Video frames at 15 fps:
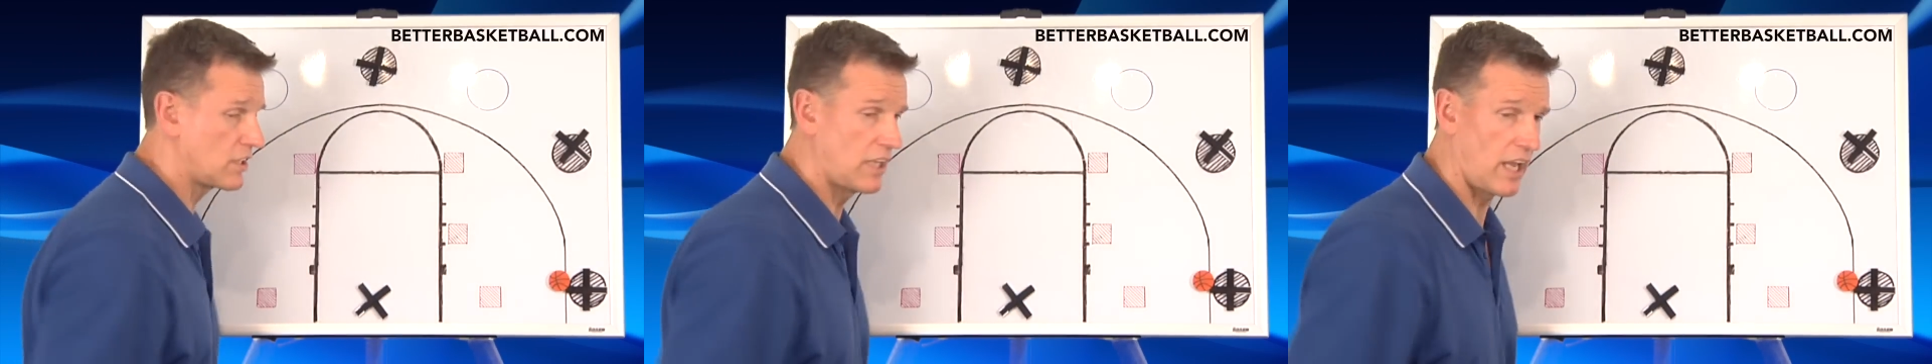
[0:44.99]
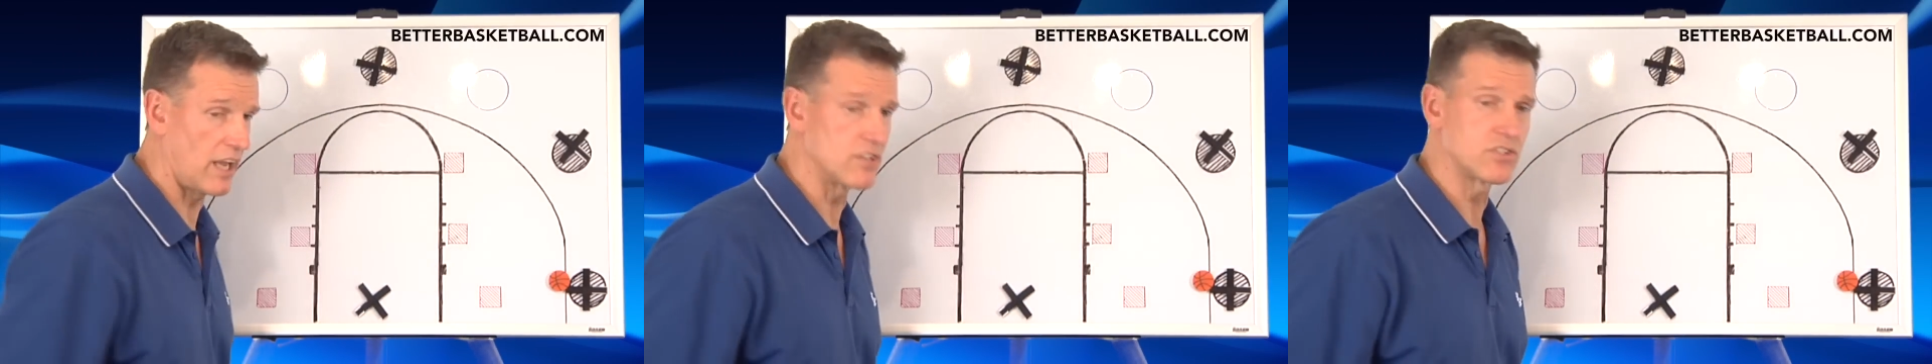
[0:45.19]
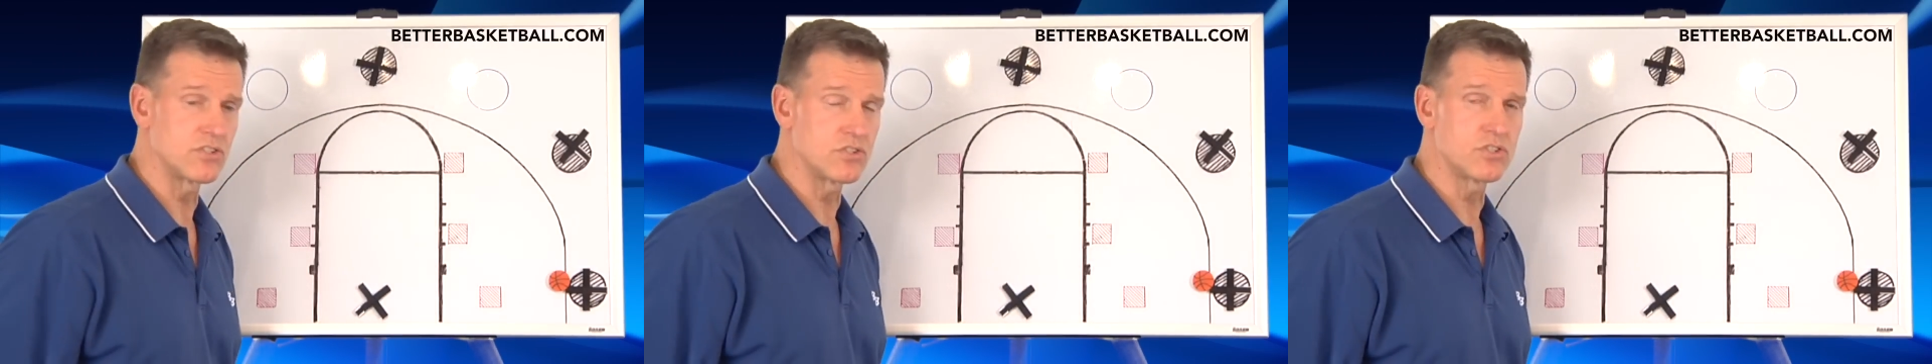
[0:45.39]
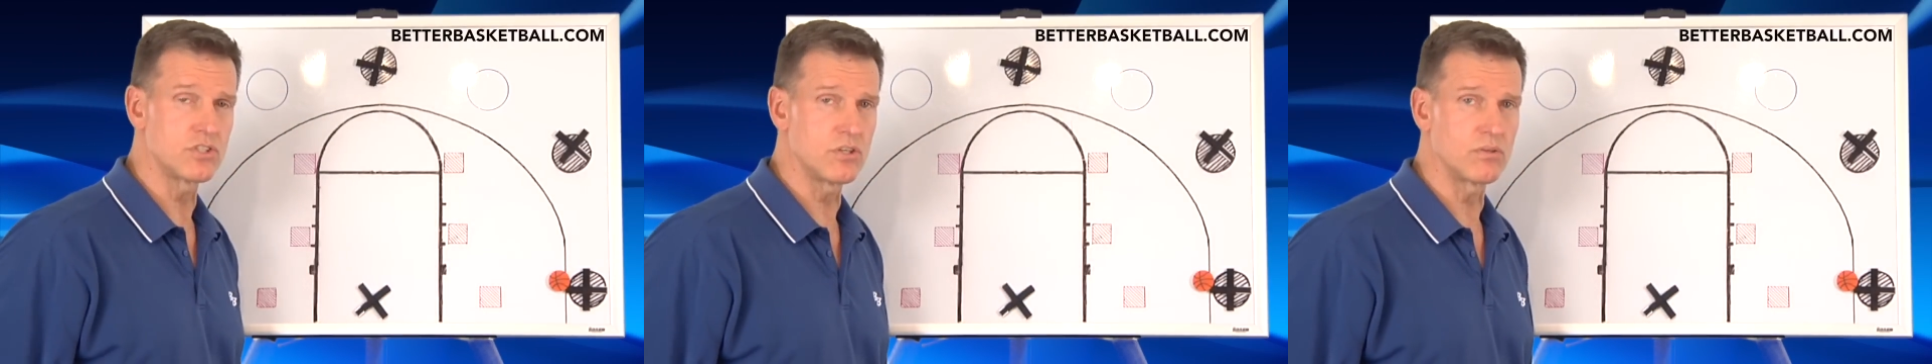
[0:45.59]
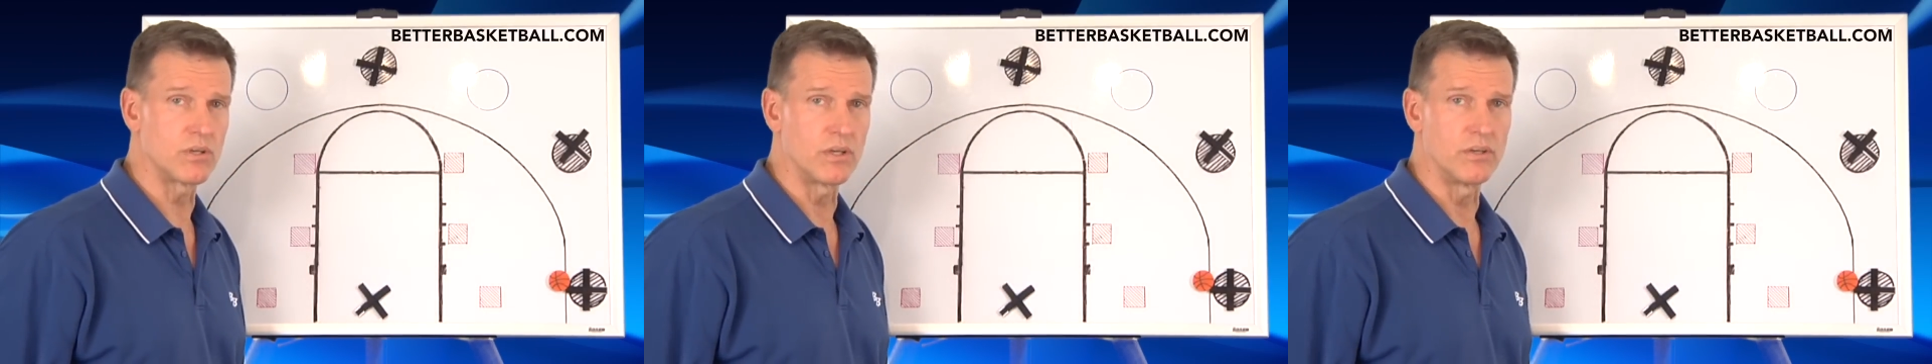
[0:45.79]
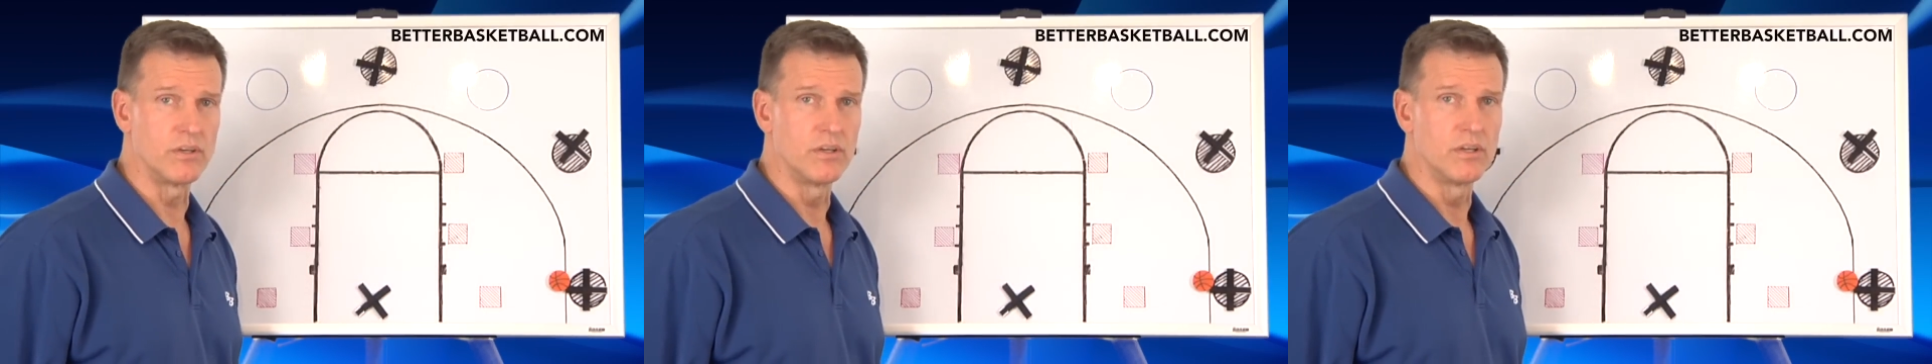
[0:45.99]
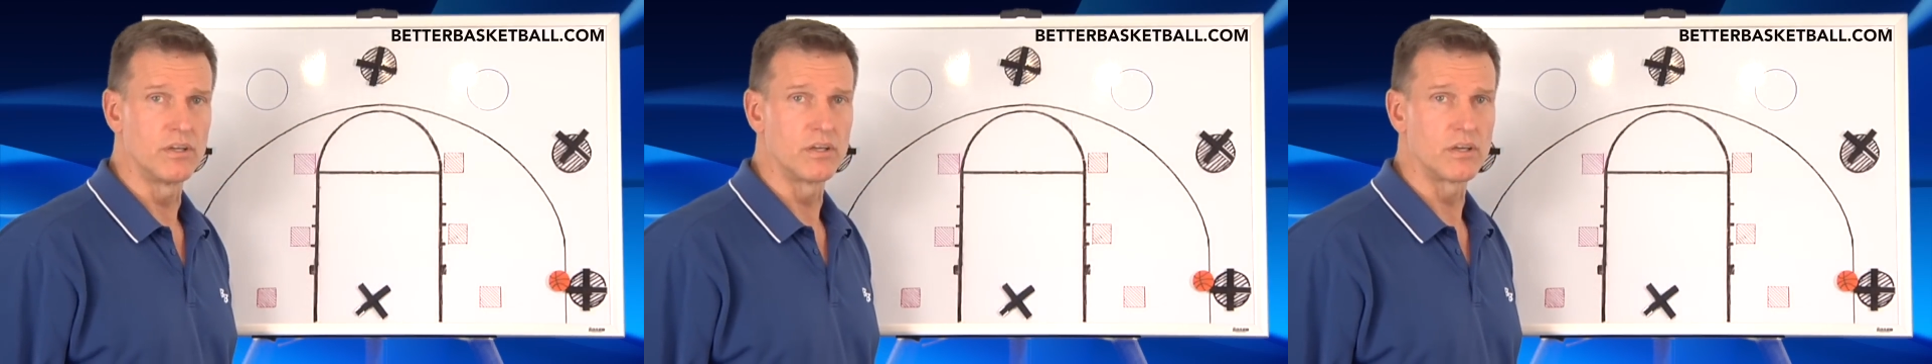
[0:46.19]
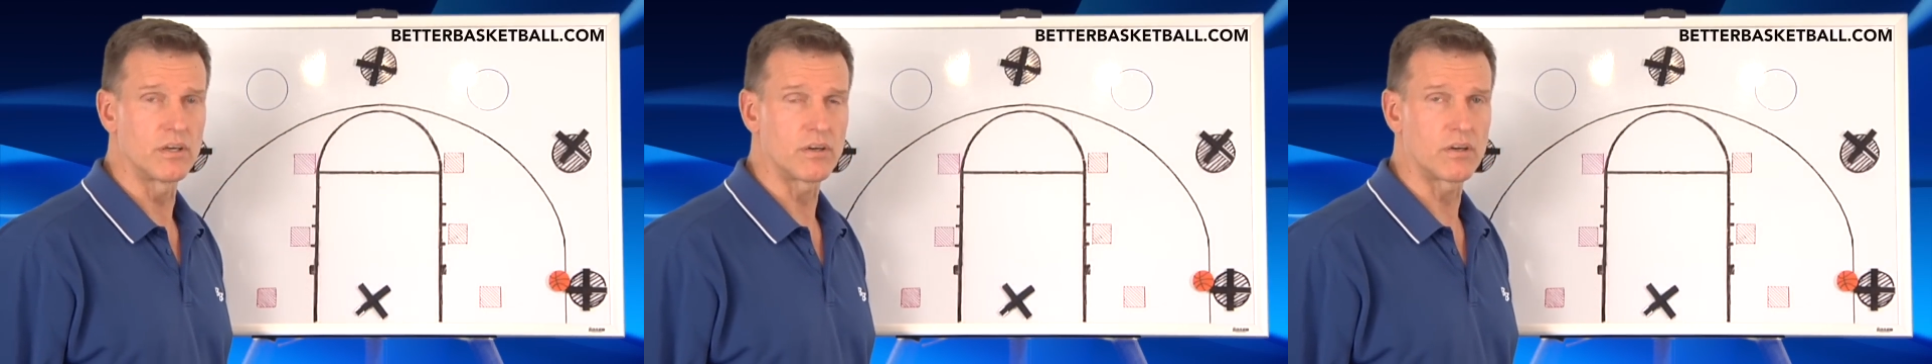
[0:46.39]
catch and shoot it,
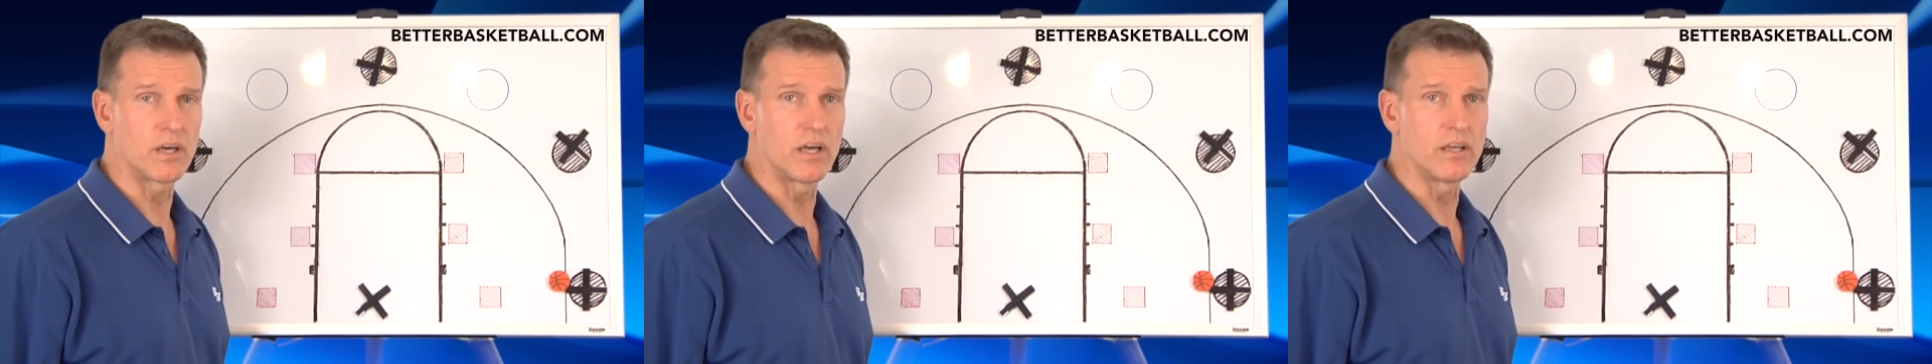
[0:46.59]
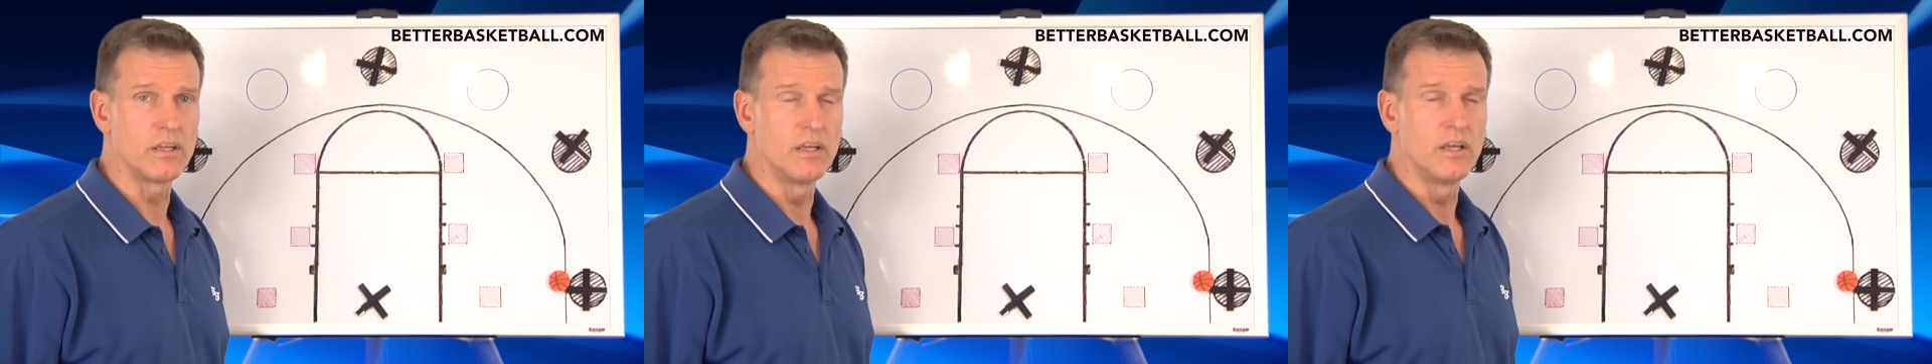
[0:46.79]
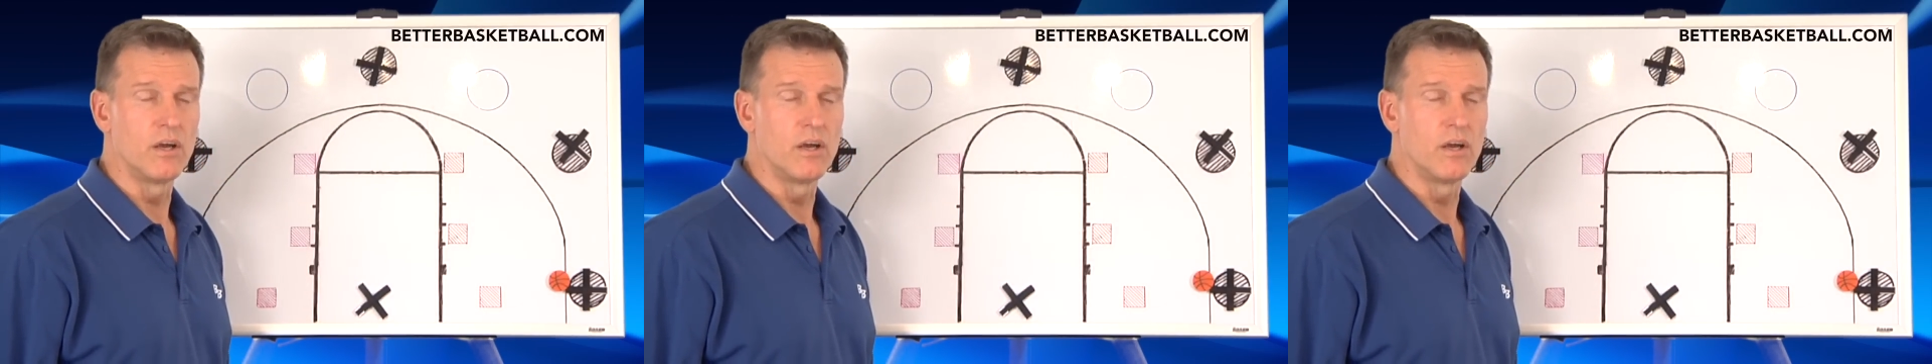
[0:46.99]
okay?